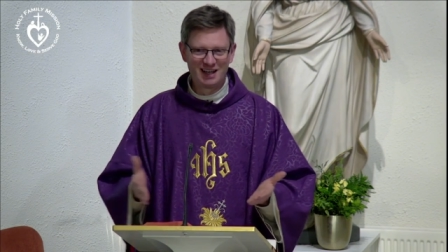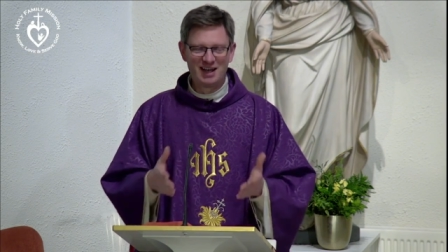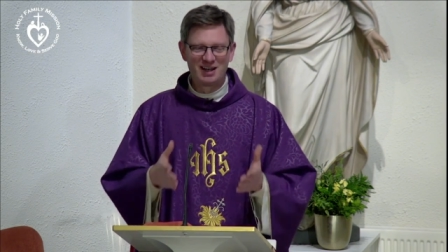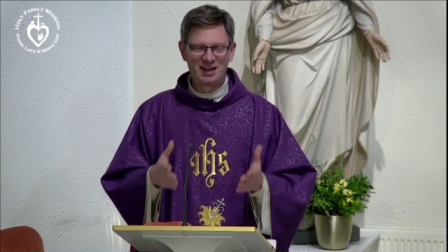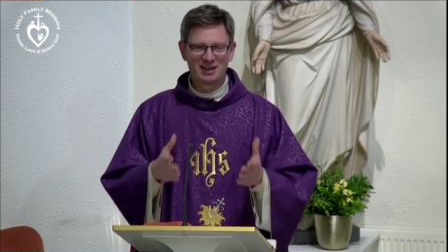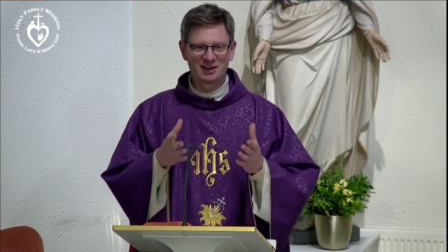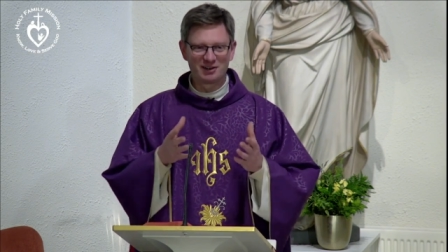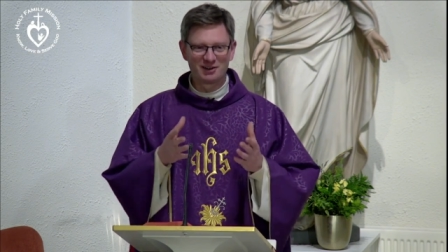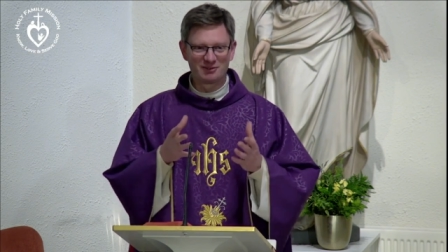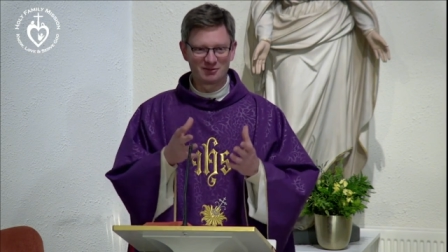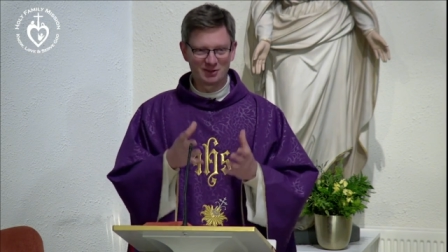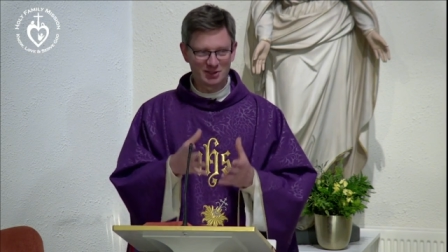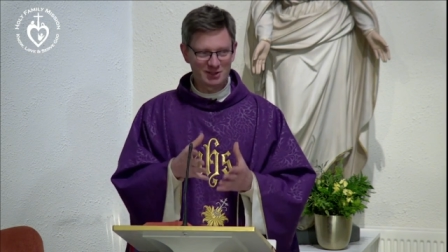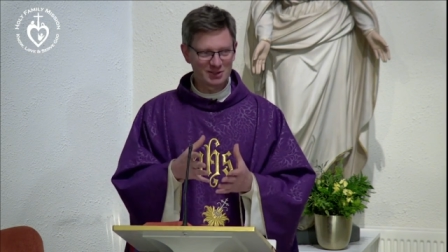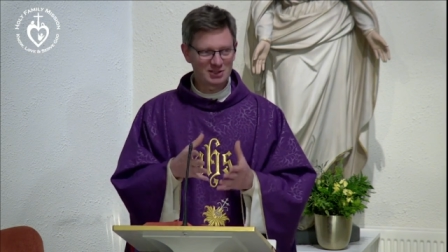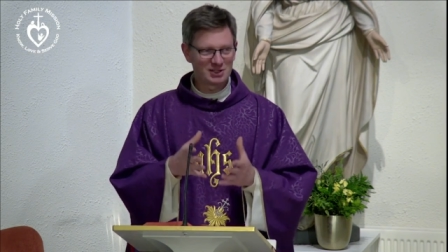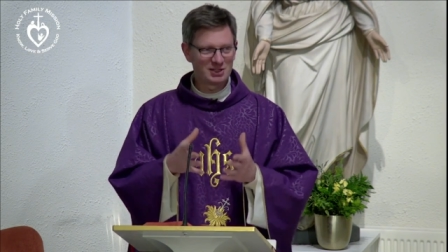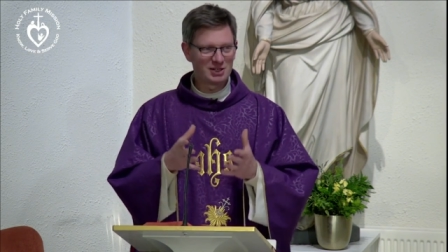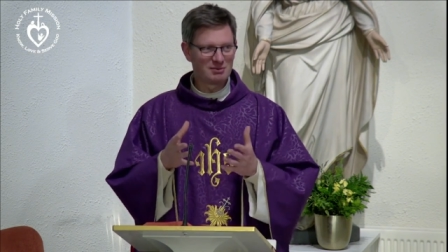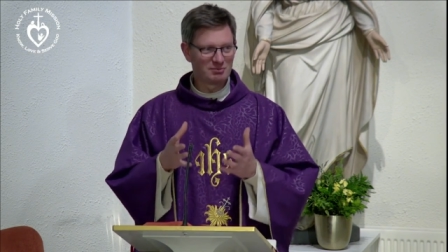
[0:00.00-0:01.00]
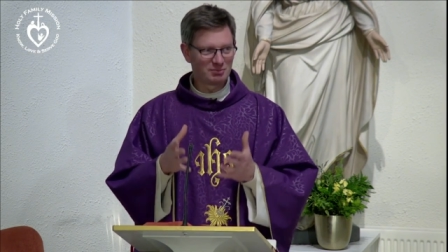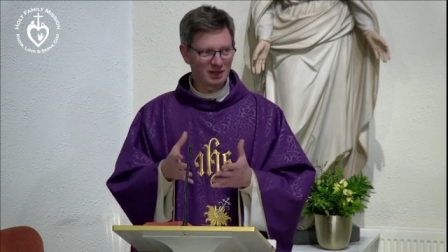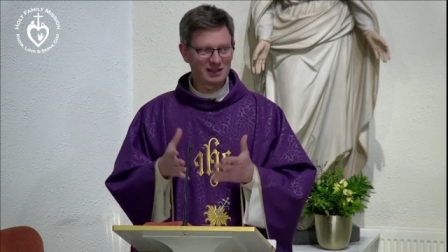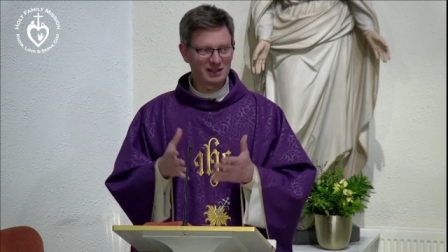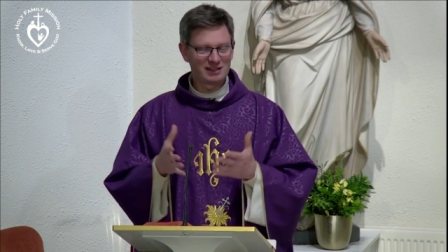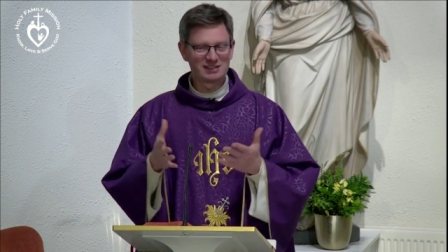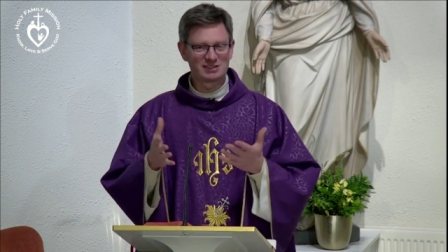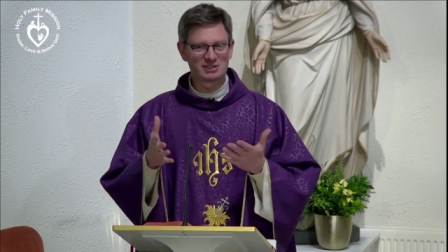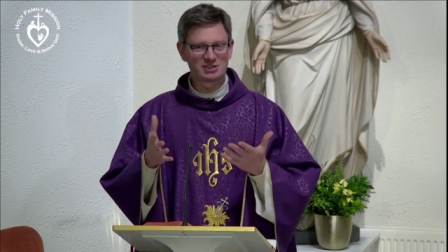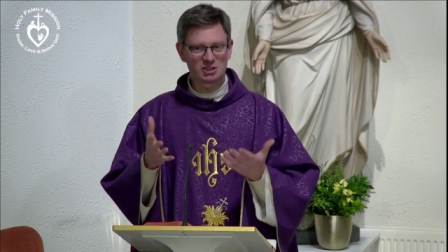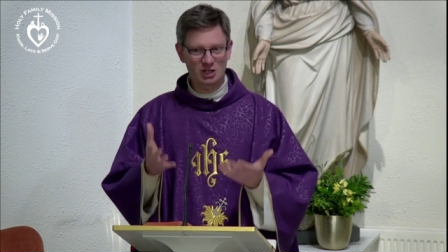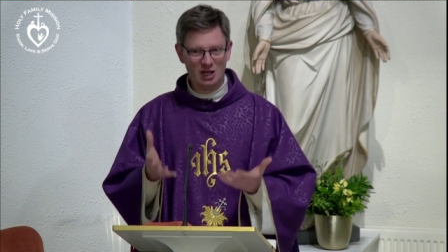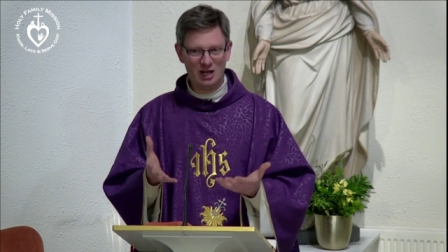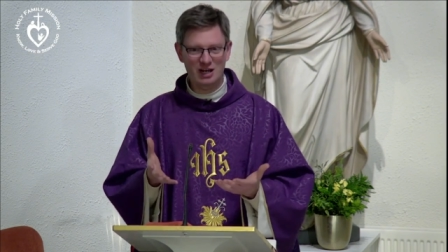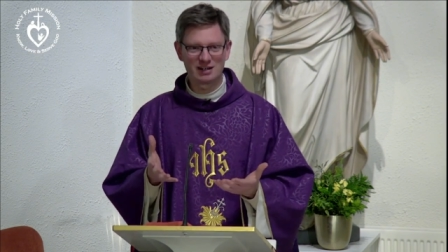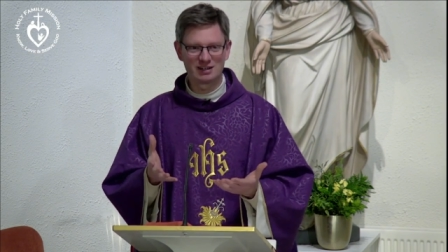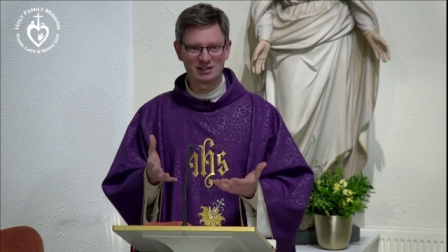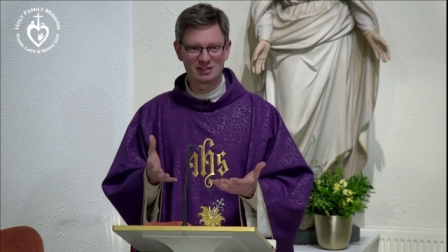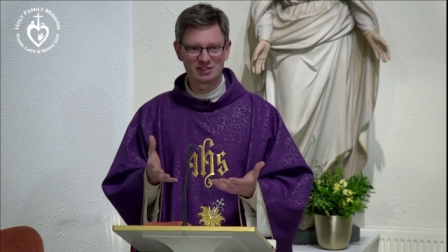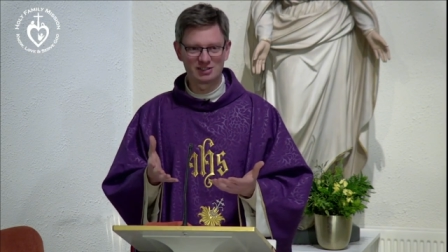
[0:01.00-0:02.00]
Conversion implies
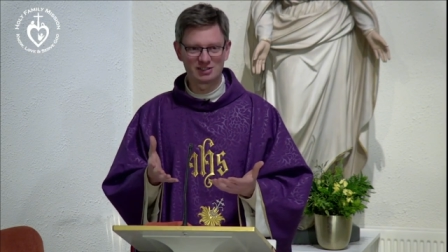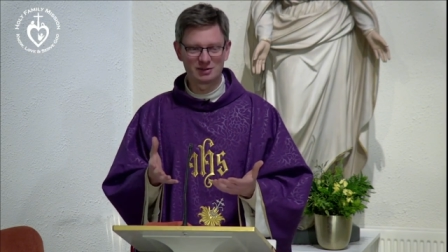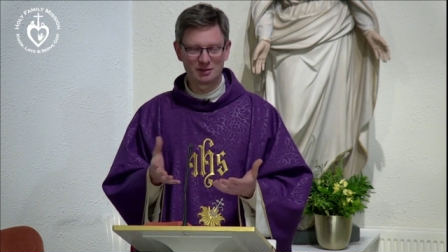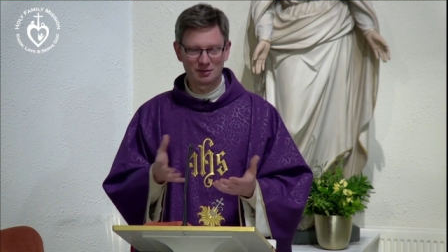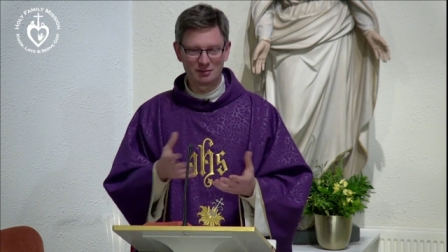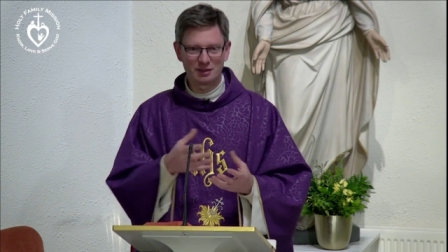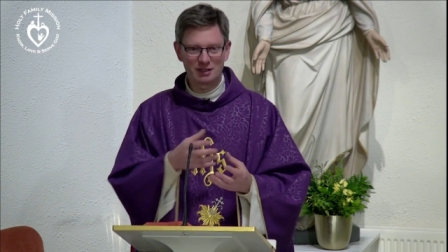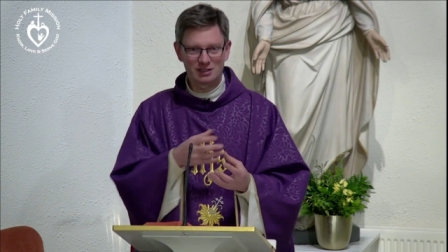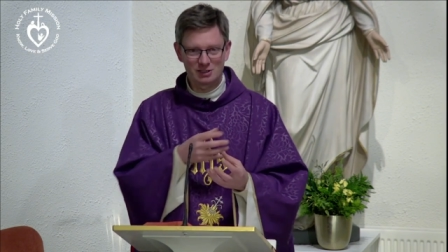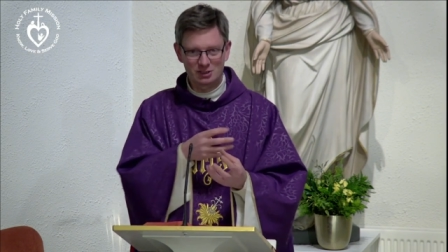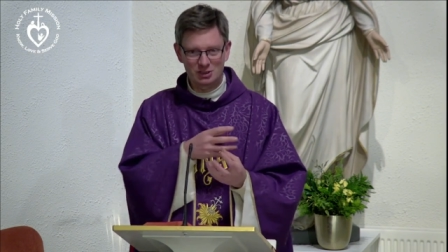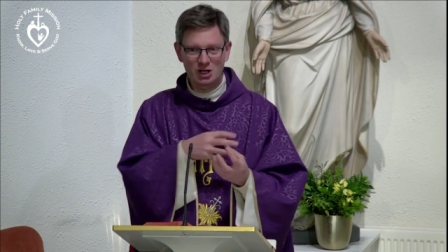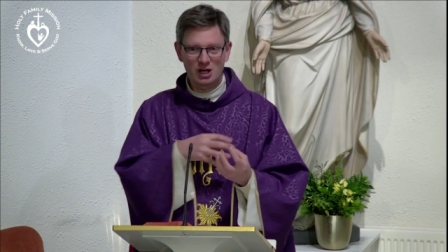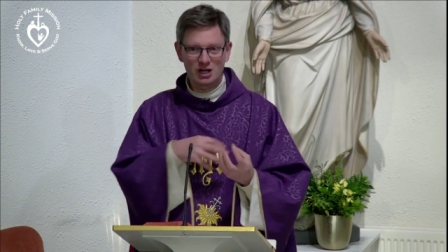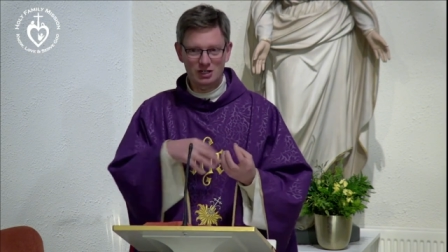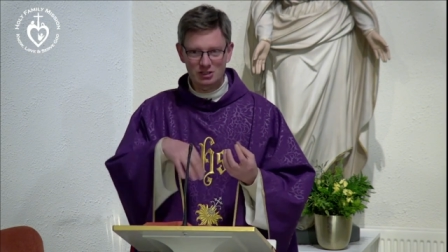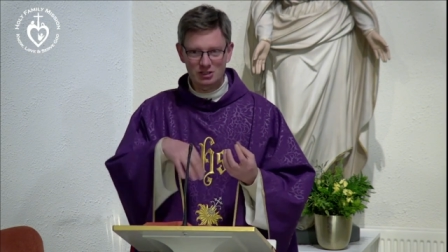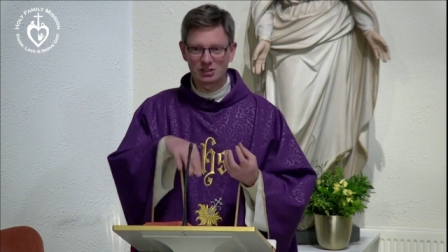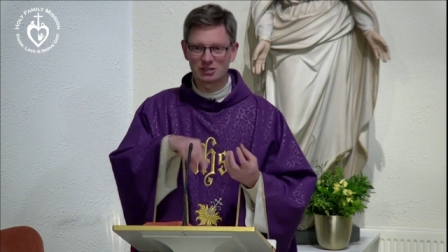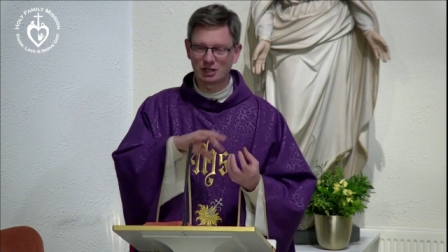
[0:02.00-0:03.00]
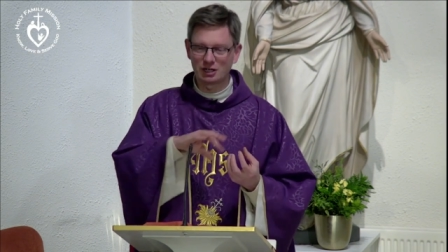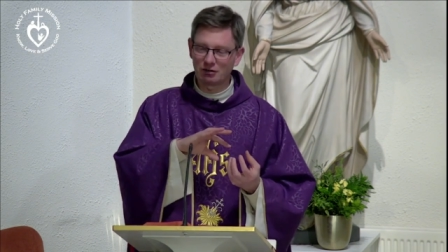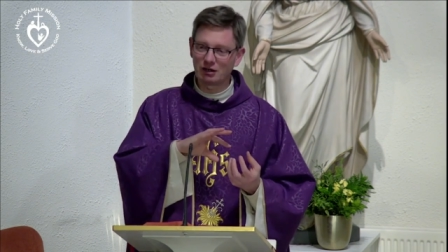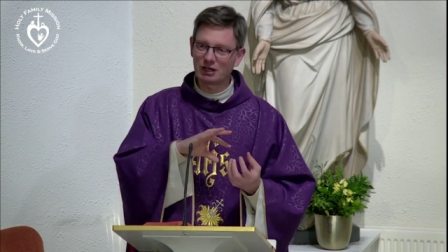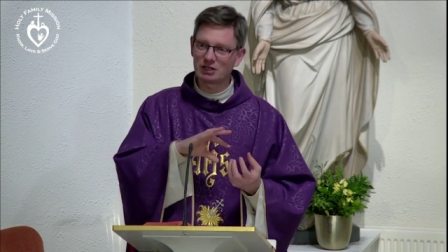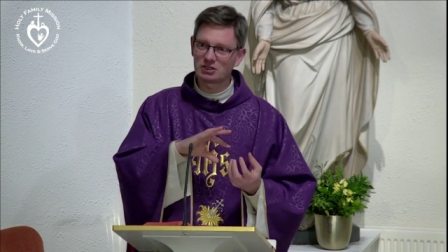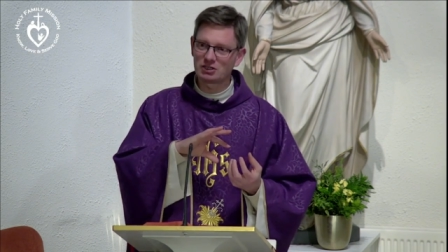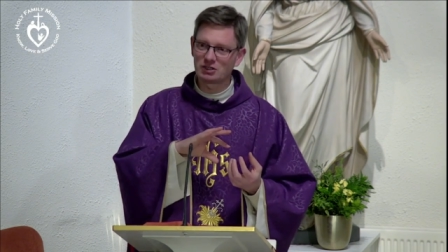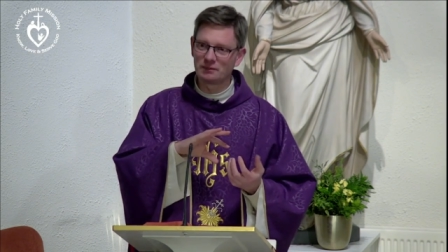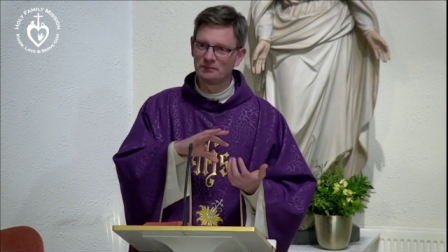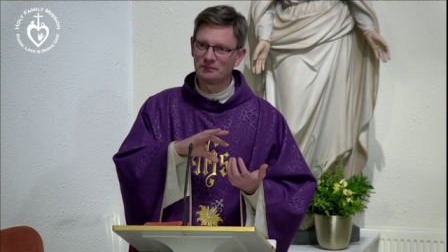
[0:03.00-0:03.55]
change. It implies changing direction.